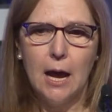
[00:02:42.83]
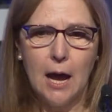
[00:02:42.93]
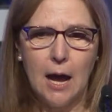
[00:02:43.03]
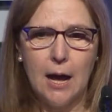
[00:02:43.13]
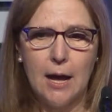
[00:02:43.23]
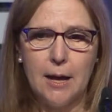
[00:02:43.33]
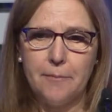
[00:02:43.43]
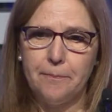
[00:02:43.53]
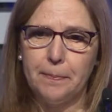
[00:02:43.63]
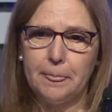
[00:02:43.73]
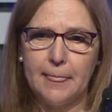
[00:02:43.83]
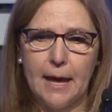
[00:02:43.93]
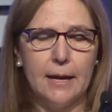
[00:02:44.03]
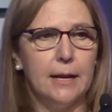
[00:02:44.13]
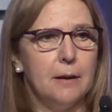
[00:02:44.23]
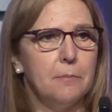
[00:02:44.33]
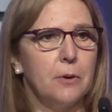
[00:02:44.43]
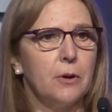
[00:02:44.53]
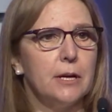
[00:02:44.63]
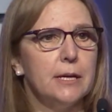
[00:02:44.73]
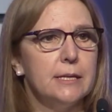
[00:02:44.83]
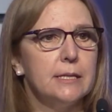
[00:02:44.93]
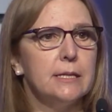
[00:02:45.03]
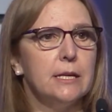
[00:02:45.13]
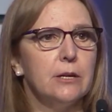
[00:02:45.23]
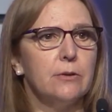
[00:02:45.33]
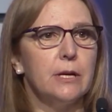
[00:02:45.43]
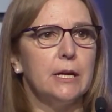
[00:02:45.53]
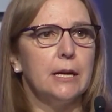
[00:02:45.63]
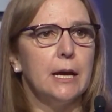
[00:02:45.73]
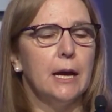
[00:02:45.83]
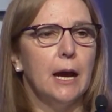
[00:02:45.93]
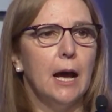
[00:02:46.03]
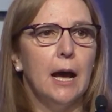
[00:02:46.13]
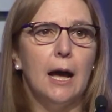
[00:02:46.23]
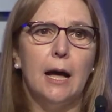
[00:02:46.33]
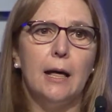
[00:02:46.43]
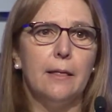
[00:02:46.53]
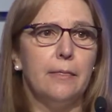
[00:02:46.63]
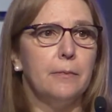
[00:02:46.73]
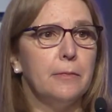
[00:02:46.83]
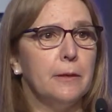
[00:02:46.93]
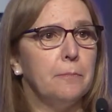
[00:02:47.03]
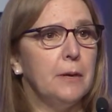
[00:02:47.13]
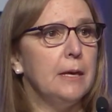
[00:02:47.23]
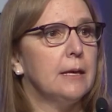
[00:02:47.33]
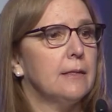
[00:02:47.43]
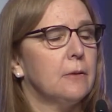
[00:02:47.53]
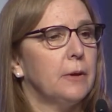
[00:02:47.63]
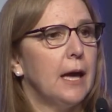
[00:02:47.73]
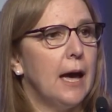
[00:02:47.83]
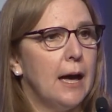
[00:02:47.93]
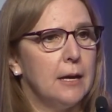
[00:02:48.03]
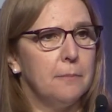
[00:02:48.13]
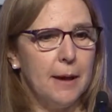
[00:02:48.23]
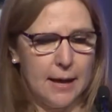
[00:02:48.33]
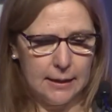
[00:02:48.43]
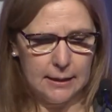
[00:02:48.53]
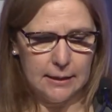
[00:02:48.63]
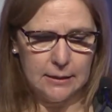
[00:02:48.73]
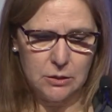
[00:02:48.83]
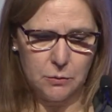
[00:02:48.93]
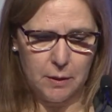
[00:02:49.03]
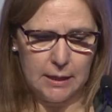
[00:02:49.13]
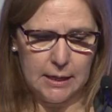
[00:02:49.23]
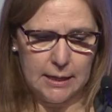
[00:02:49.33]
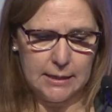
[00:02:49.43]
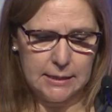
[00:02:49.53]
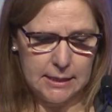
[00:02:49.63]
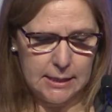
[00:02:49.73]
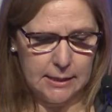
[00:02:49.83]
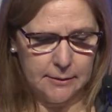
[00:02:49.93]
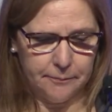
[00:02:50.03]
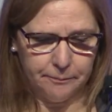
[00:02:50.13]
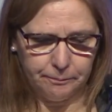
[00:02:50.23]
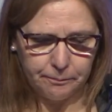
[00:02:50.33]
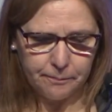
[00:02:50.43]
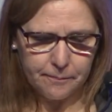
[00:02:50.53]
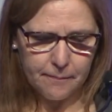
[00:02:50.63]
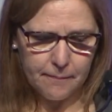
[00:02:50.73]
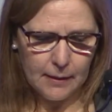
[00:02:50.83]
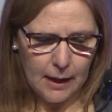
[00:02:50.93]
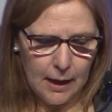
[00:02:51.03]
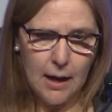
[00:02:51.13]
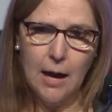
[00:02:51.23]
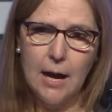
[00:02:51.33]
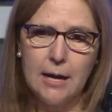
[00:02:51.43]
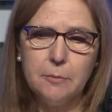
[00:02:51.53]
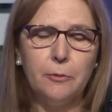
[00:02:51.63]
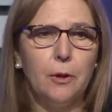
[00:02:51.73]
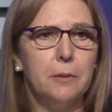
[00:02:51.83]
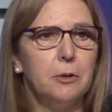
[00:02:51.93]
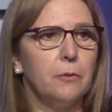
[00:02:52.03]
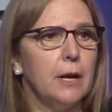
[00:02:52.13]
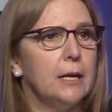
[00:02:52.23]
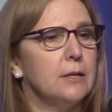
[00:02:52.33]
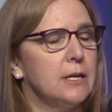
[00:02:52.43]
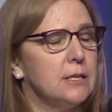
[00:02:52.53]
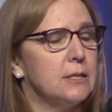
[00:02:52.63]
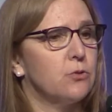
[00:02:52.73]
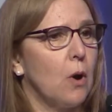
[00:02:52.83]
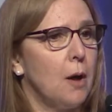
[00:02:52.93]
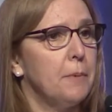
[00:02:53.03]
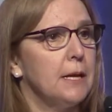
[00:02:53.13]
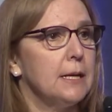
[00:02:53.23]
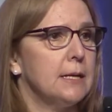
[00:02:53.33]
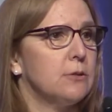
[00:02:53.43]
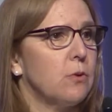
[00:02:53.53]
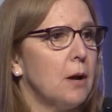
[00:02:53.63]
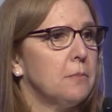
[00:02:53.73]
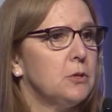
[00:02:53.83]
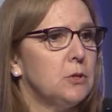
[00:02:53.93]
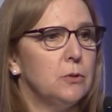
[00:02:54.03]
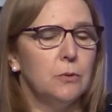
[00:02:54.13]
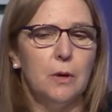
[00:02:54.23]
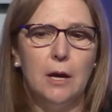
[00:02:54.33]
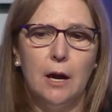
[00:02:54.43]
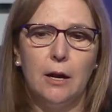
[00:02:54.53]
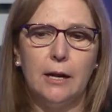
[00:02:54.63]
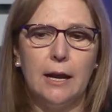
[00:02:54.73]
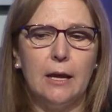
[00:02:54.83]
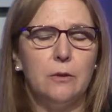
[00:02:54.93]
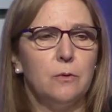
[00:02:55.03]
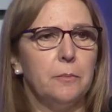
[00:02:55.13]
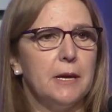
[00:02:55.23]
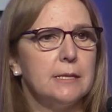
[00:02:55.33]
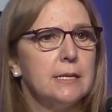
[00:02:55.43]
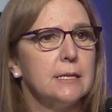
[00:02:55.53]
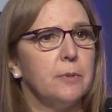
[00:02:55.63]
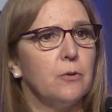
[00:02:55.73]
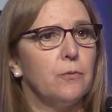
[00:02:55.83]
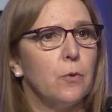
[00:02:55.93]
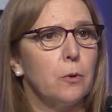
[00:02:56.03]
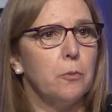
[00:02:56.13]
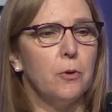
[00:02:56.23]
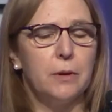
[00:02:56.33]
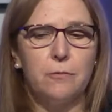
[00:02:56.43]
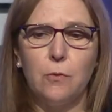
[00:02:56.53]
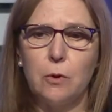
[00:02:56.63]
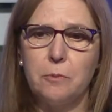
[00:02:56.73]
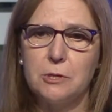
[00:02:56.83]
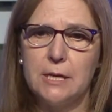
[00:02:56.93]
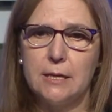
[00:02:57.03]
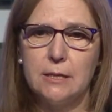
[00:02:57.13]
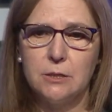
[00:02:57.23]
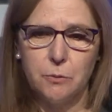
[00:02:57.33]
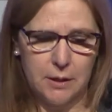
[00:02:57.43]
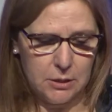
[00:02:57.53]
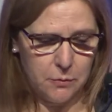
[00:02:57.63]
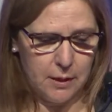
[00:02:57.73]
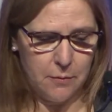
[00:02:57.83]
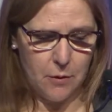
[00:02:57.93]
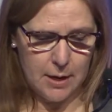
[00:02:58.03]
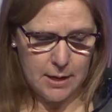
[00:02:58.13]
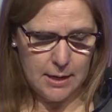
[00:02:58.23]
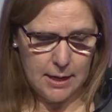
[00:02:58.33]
um, that number is nearing uh, the peak that we had back in 2019. Unemployment rate is dropping. It dropped to, on an annual basis, about 4.4% in 2021.